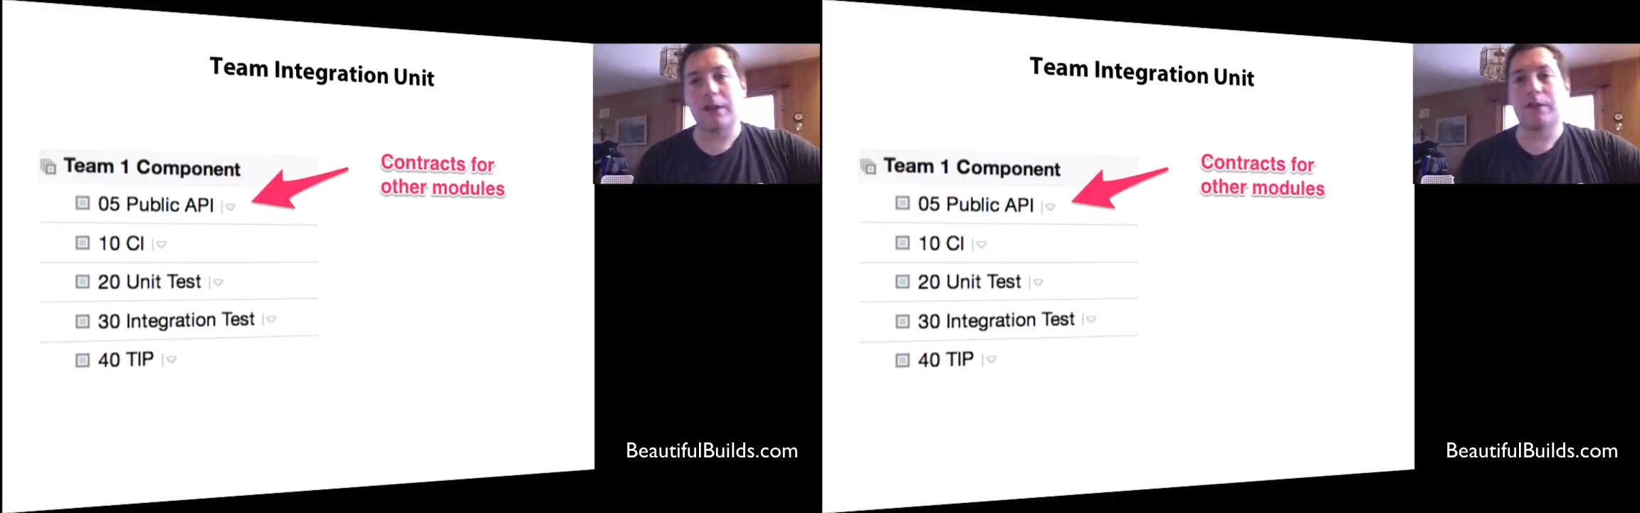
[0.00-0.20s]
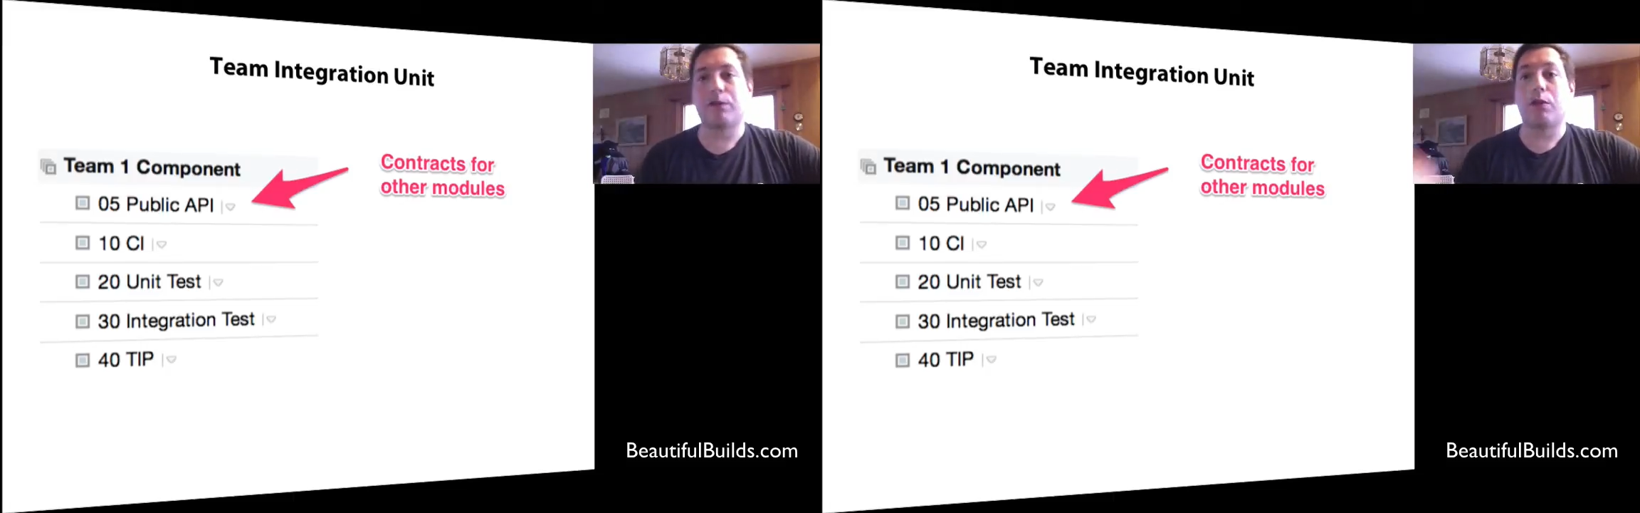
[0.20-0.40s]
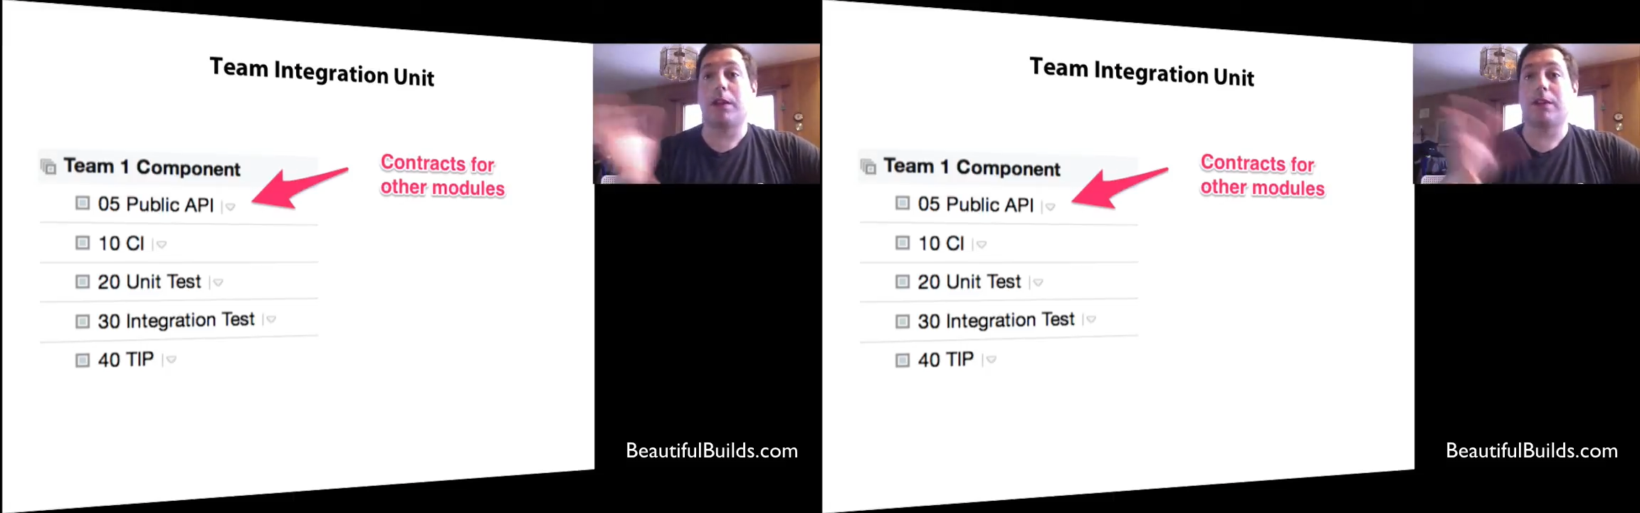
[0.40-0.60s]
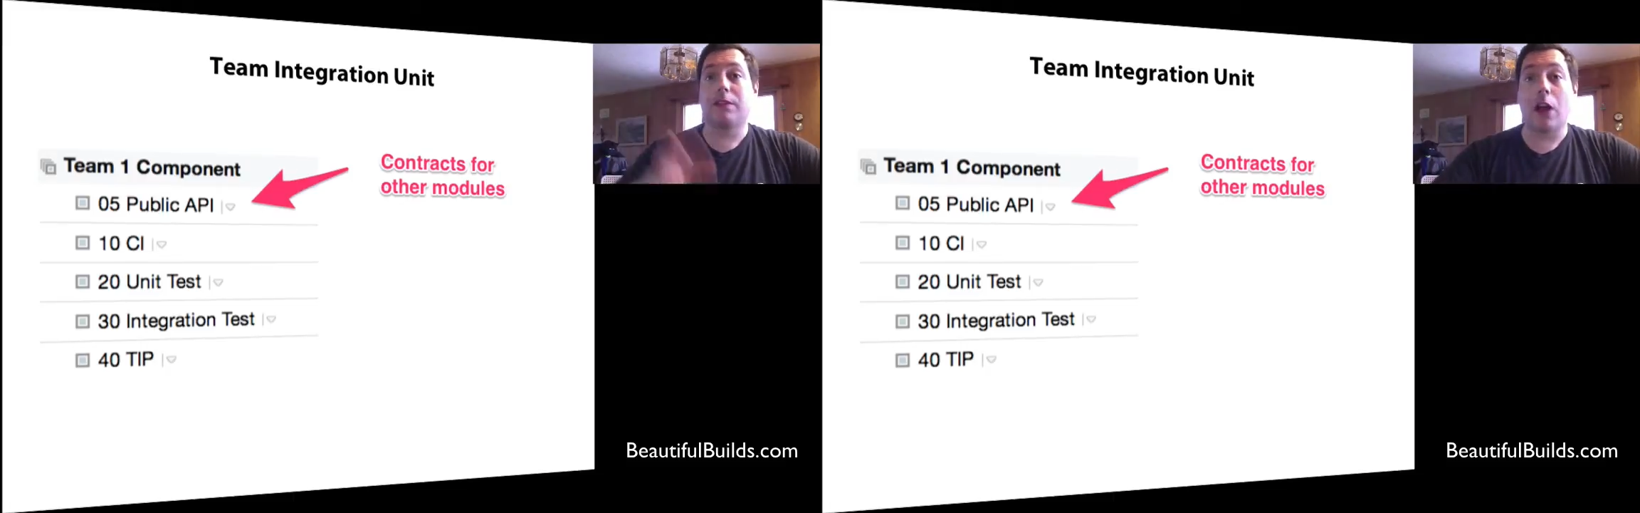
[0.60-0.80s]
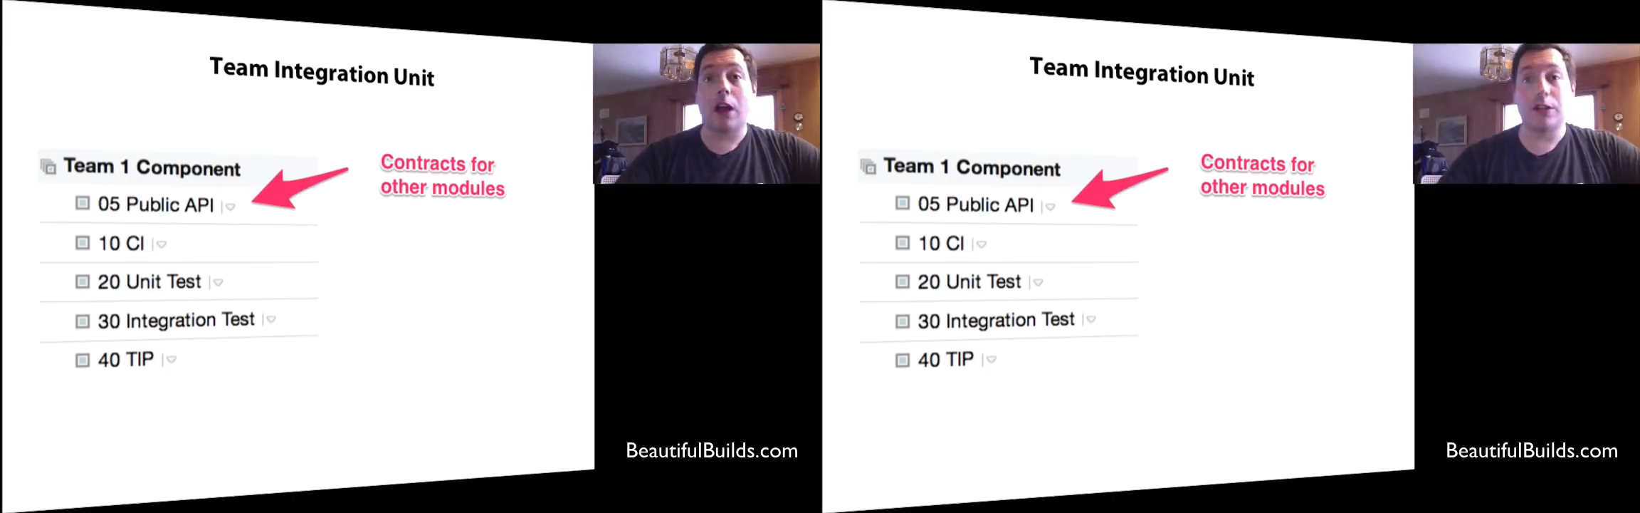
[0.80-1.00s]
from its
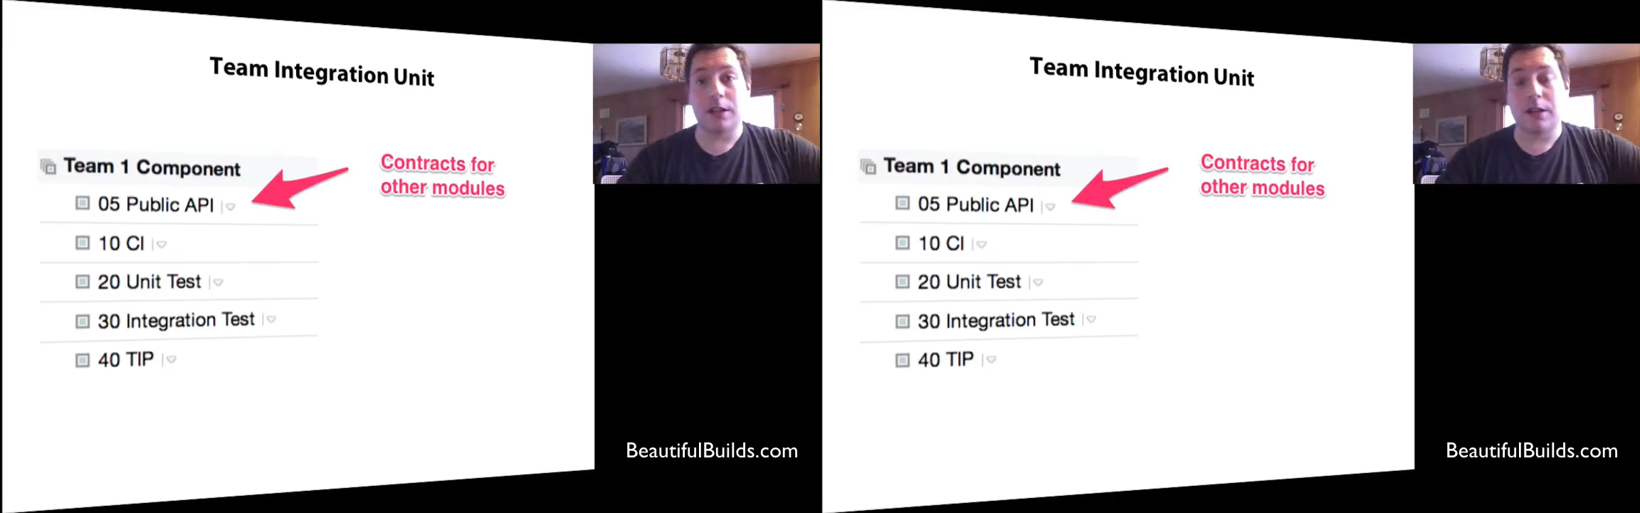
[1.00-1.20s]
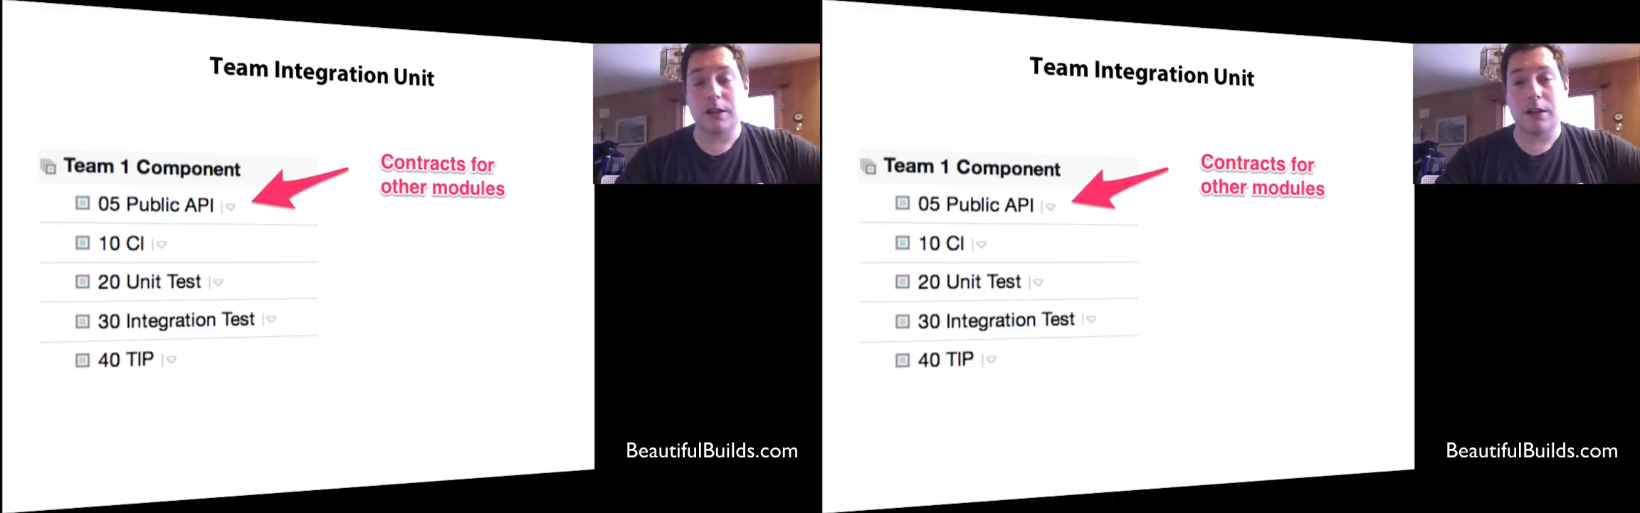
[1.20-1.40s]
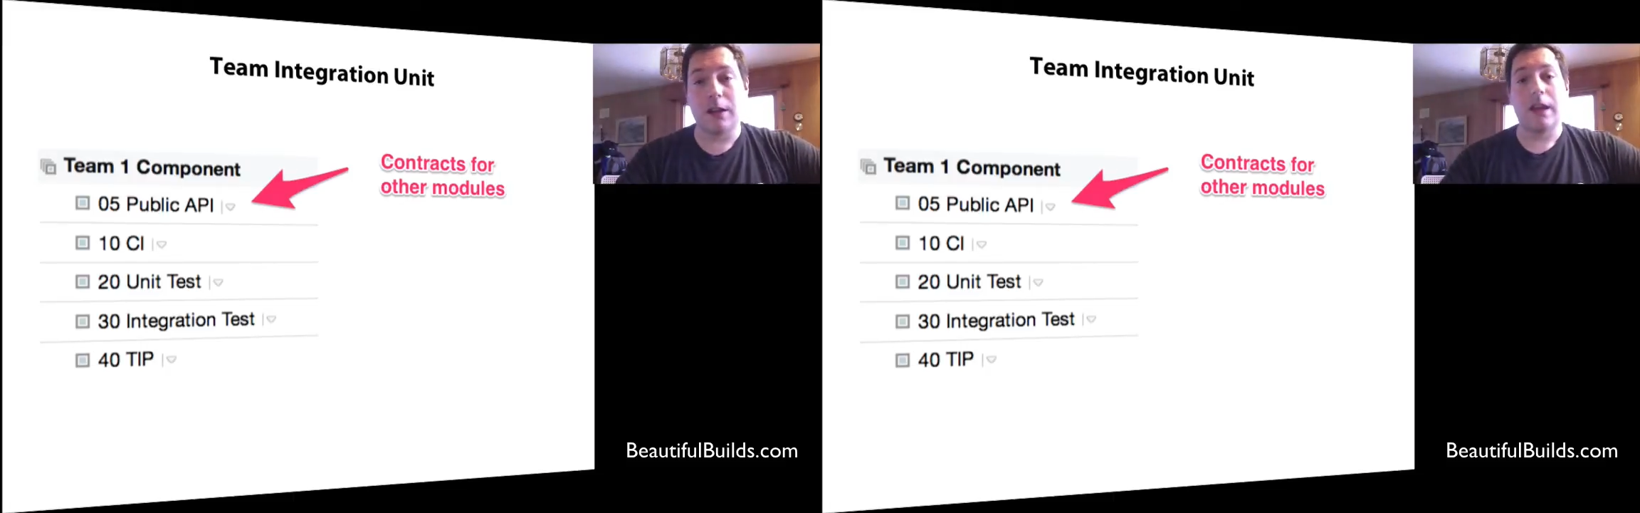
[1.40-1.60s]
logic